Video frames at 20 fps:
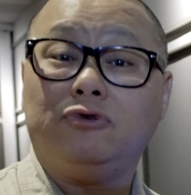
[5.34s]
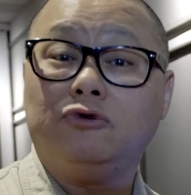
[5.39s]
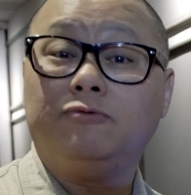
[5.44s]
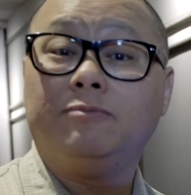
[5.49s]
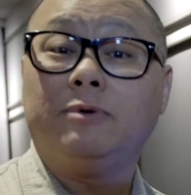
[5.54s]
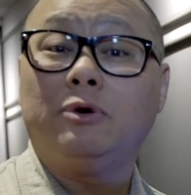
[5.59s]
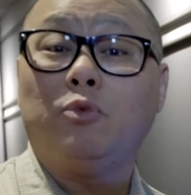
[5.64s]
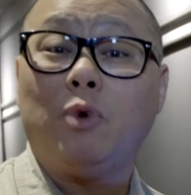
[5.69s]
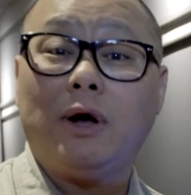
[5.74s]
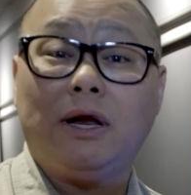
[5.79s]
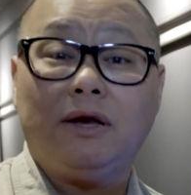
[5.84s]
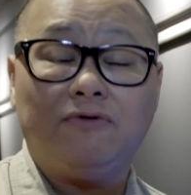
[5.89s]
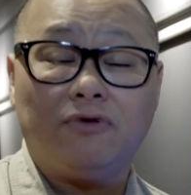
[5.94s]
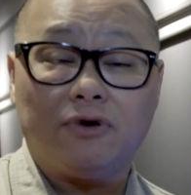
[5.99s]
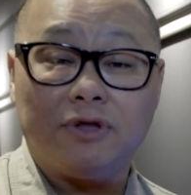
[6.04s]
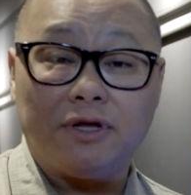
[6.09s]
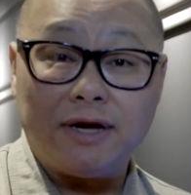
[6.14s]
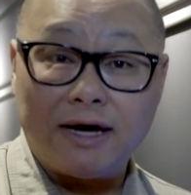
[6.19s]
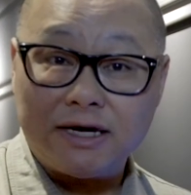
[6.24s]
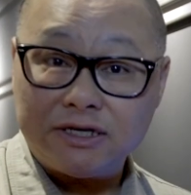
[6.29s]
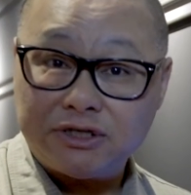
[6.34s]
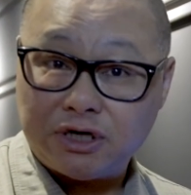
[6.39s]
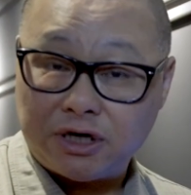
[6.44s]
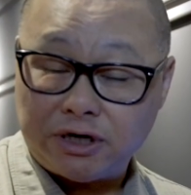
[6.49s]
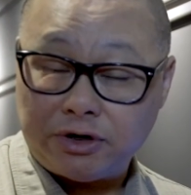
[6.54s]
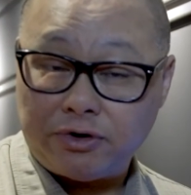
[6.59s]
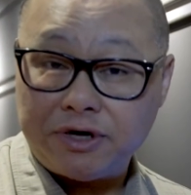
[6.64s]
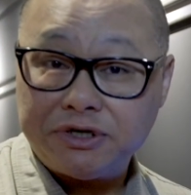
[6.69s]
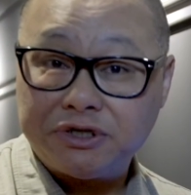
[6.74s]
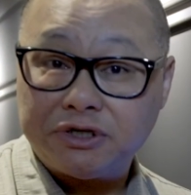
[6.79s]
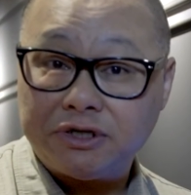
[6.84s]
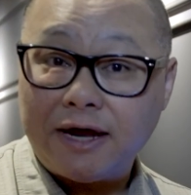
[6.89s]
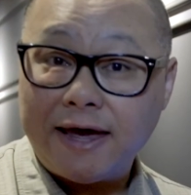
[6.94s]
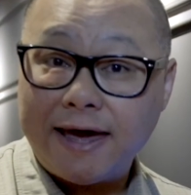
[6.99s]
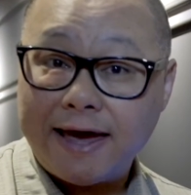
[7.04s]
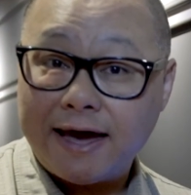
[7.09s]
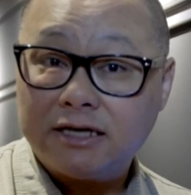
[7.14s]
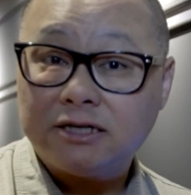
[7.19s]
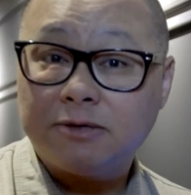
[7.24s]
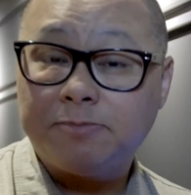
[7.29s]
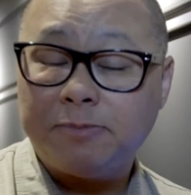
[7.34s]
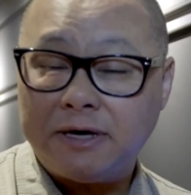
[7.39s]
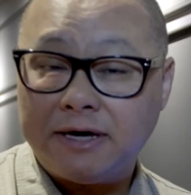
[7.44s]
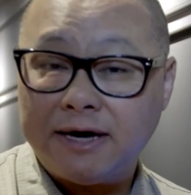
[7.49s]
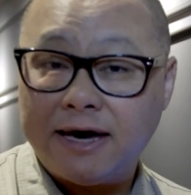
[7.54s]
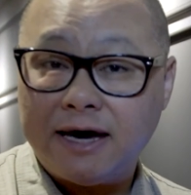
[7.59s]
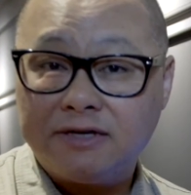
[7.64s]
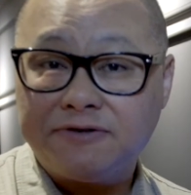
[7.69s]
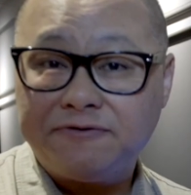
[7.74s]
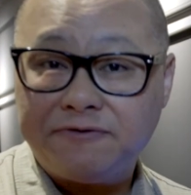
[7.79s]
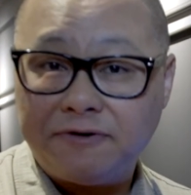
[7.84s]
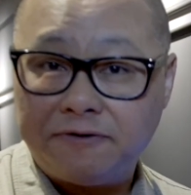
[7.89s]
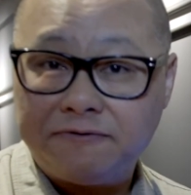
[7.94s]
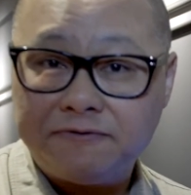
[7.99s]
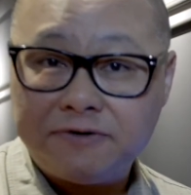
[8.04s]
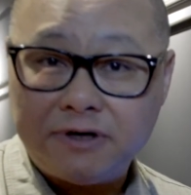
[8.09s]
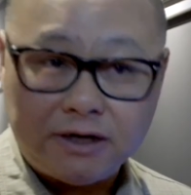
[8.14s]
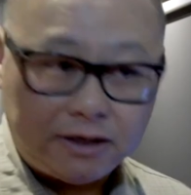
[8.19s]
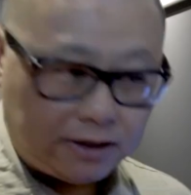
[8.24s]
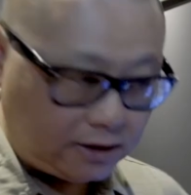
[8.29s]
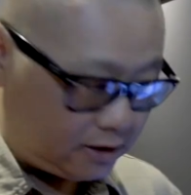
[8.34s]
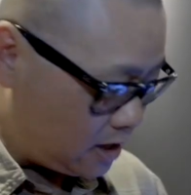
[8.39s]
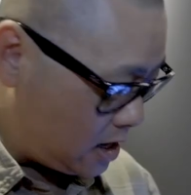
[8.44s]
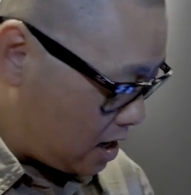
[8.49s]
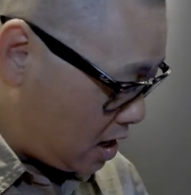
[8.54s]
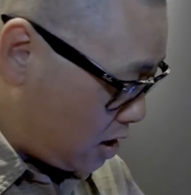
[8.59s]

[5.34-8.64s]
you've been waiting for the next generation XPS 15,